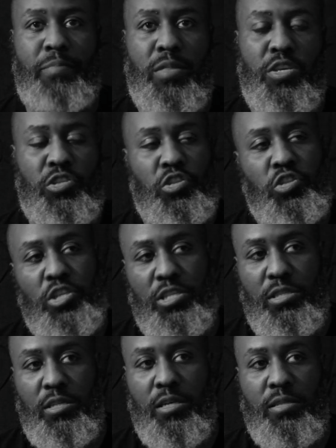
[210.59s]
This is
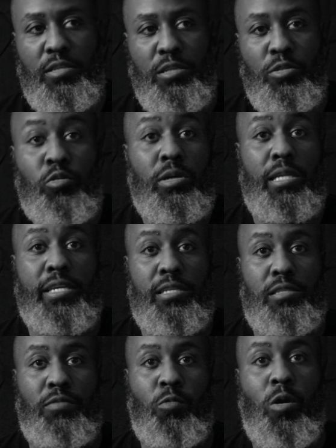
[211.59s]
just the
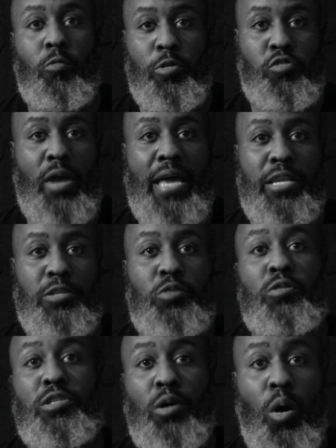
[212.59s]
nucleus of what we're trying to
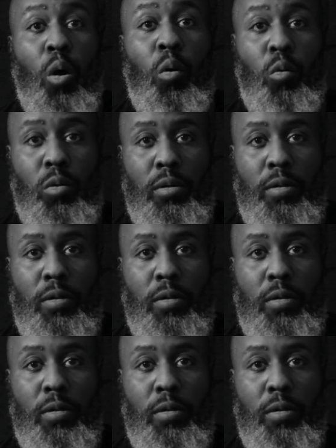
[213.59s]
do as a whole.